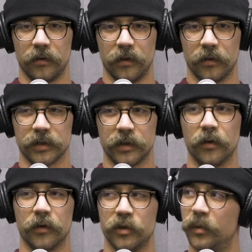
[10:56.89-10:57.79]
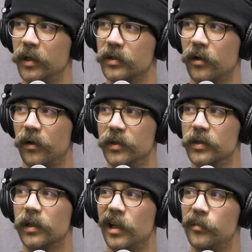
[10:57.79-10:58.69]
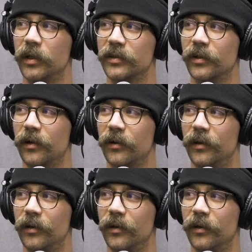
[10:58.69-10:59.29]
I was like, yo, I heard you play guitar. And he's like, yeah, I play guitar.